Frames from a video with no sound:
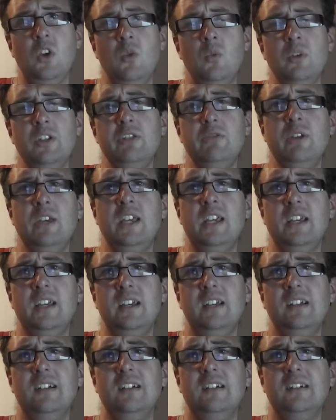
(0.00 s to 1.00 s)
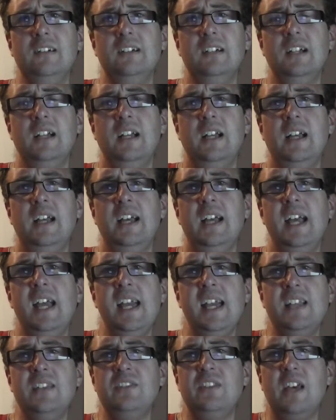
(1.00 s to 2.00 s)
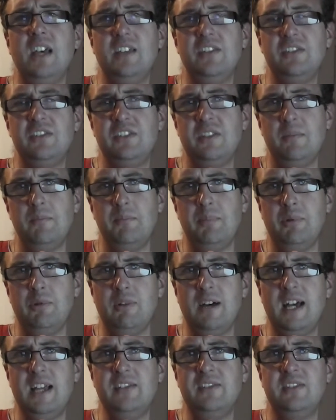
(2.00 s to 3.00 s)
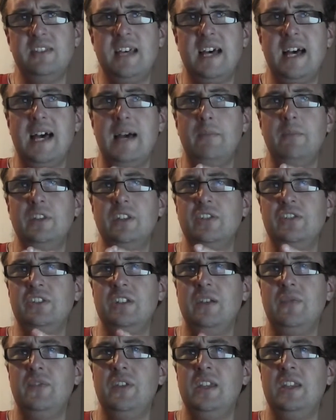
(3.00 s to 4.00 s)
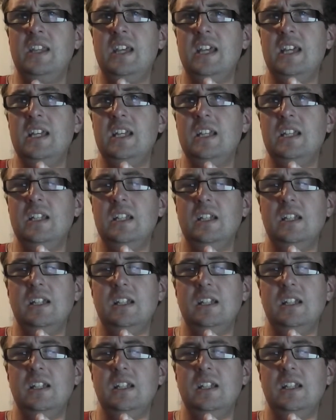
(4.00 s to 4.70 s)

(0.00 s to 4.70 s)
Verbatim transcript: when you hear it's as simple as that, with the stuff that they